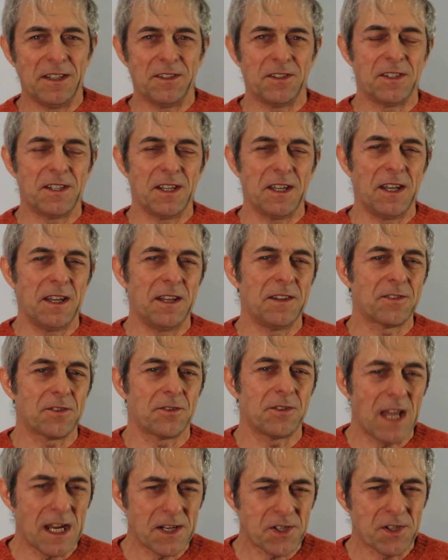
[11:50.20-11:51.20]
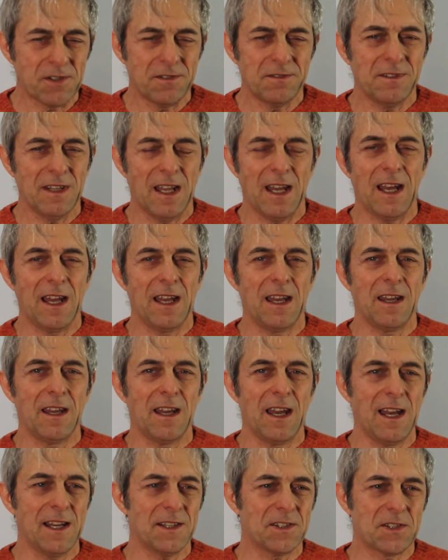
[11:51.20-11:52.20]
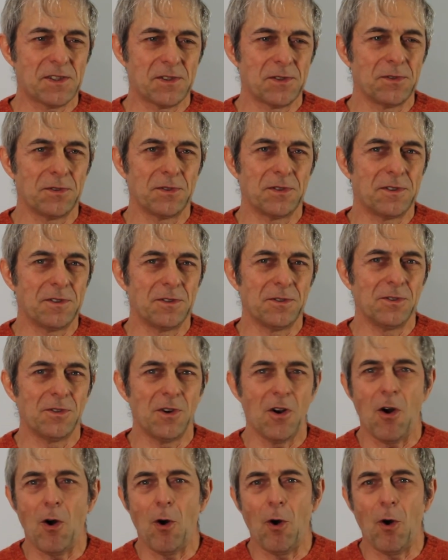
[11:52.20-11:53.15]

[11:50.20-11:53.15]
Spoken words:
in the introduction, I had to do